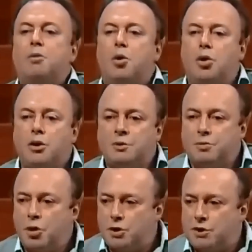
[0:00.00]
Borders
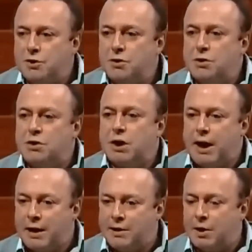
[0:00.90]
Books
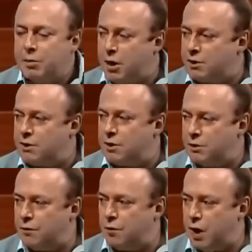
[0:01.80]
takes our magazine
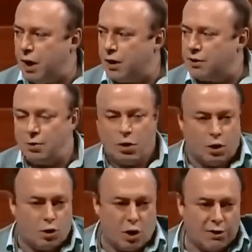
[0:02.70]
off the rack. So
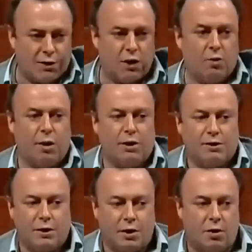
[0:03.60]
you can't sell your
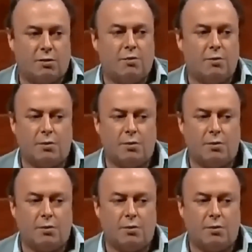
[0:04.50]
magazine now.